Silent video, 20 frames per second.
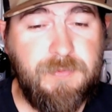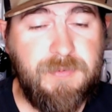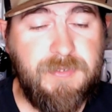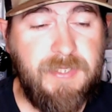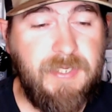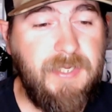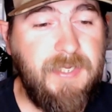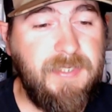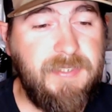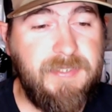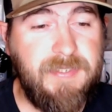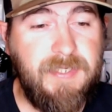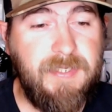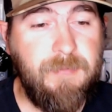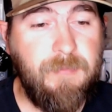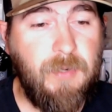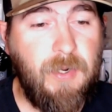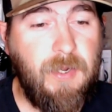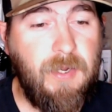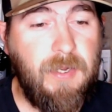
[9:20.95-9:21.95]
ten X D
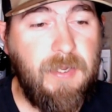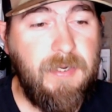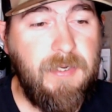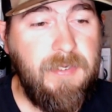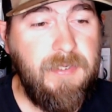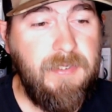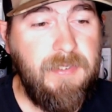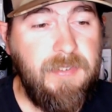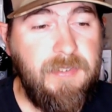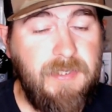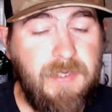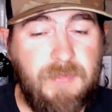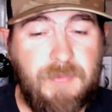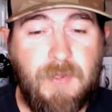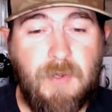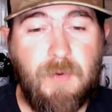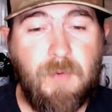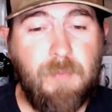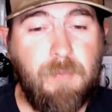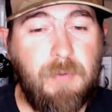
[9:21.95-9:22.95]
rod, the
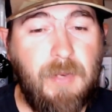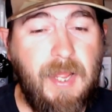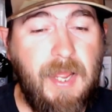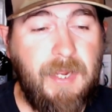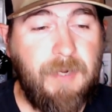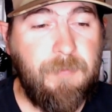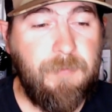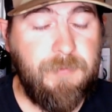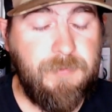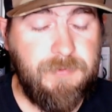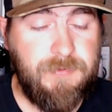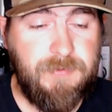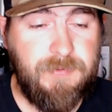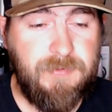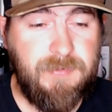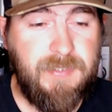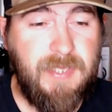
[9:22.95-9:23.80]
old black ones.